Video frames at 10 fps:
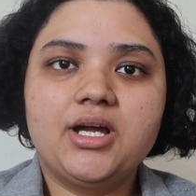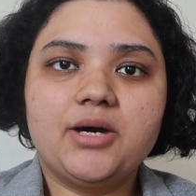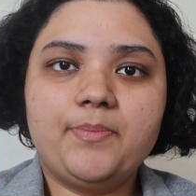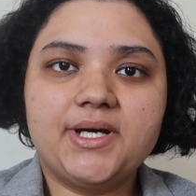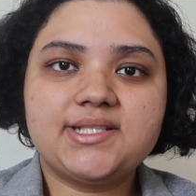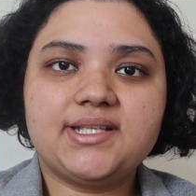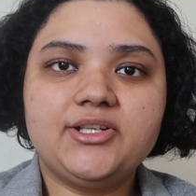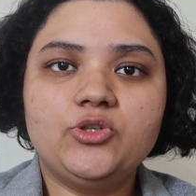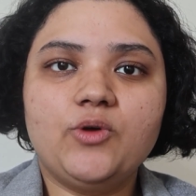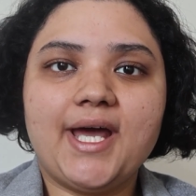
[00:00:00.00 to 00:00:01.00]
A
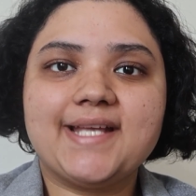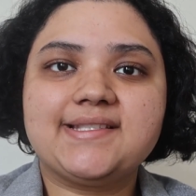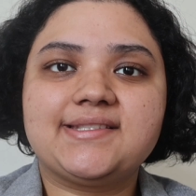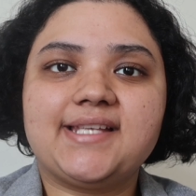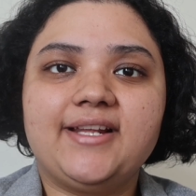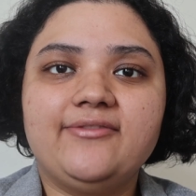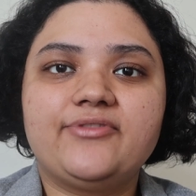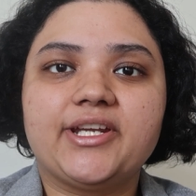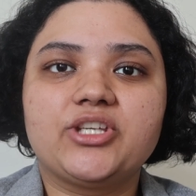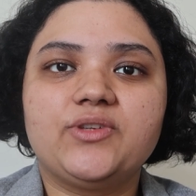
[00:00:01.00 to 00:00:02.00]
person who has
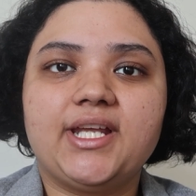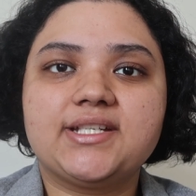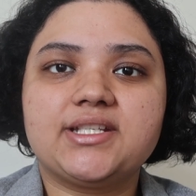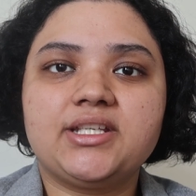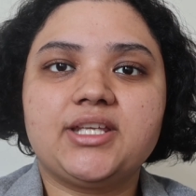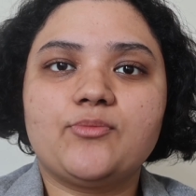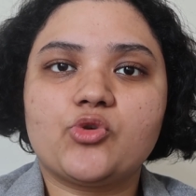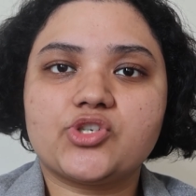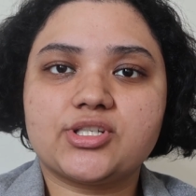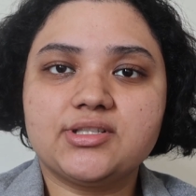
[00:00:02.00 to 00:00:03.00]
self-regulating
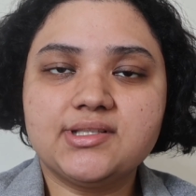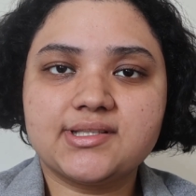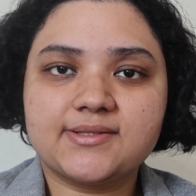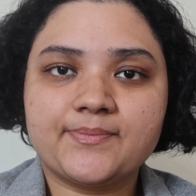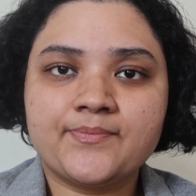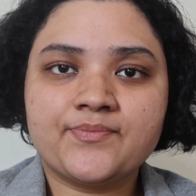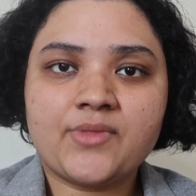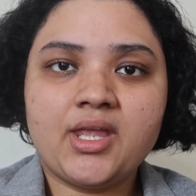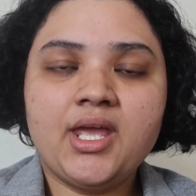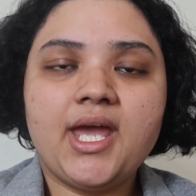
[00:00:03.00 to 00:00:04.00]
emotions
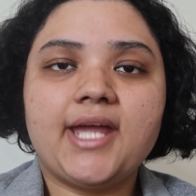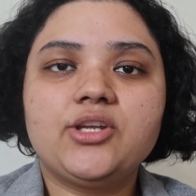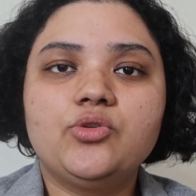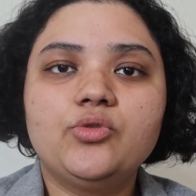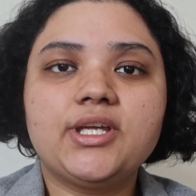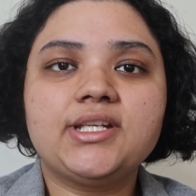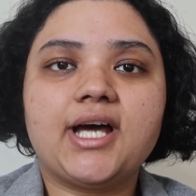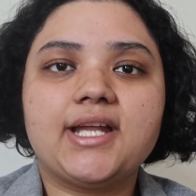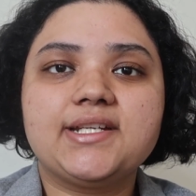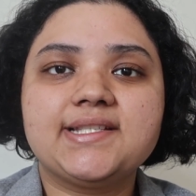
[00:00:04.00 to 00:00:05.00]
and who can
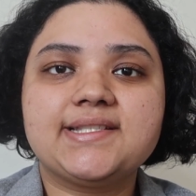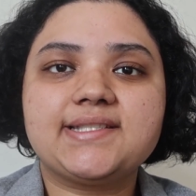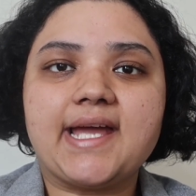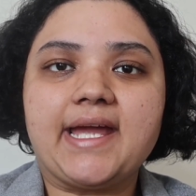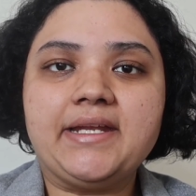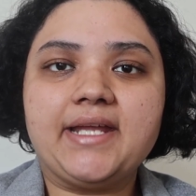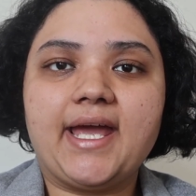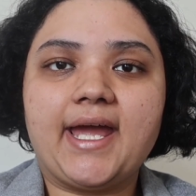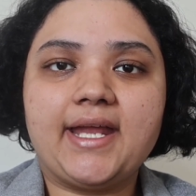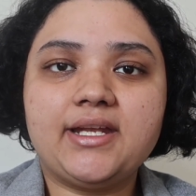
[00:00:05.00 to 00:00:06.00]
understand
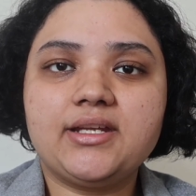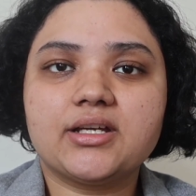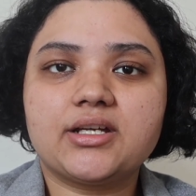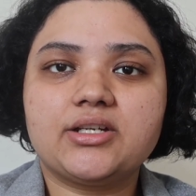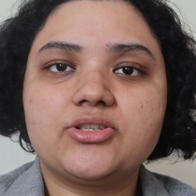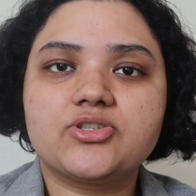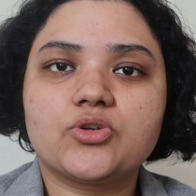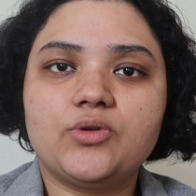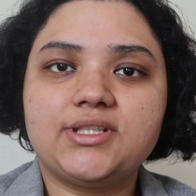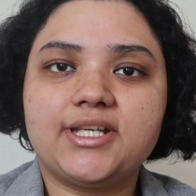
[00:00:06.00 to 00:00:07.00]
and
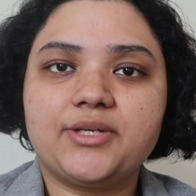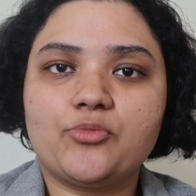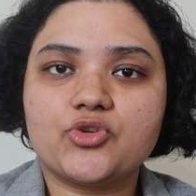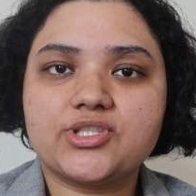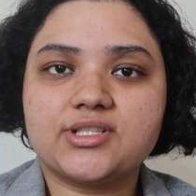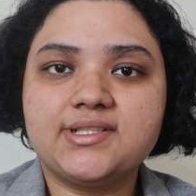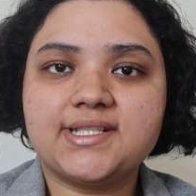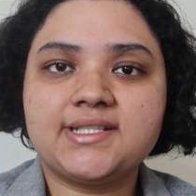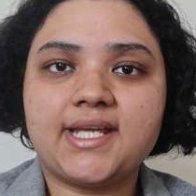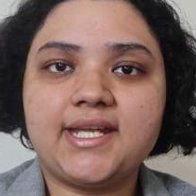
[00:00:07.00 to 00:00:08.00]
control their
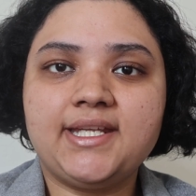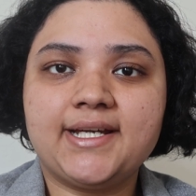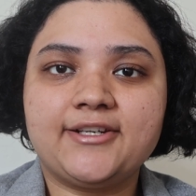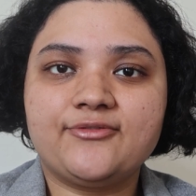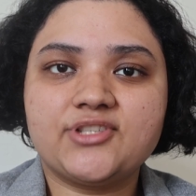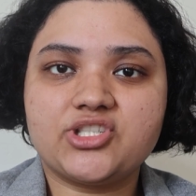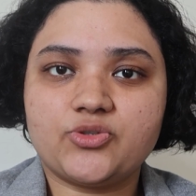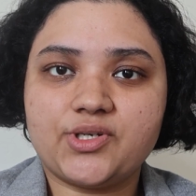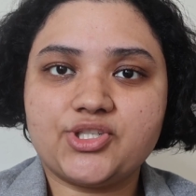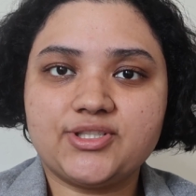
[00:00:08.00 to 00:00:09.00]
emotions in any kind of
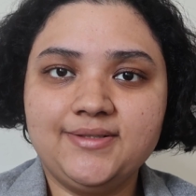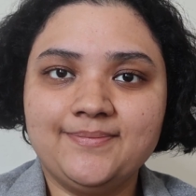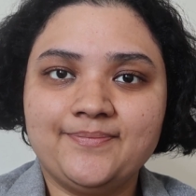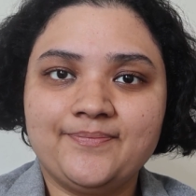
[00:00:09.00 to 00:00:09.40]
situation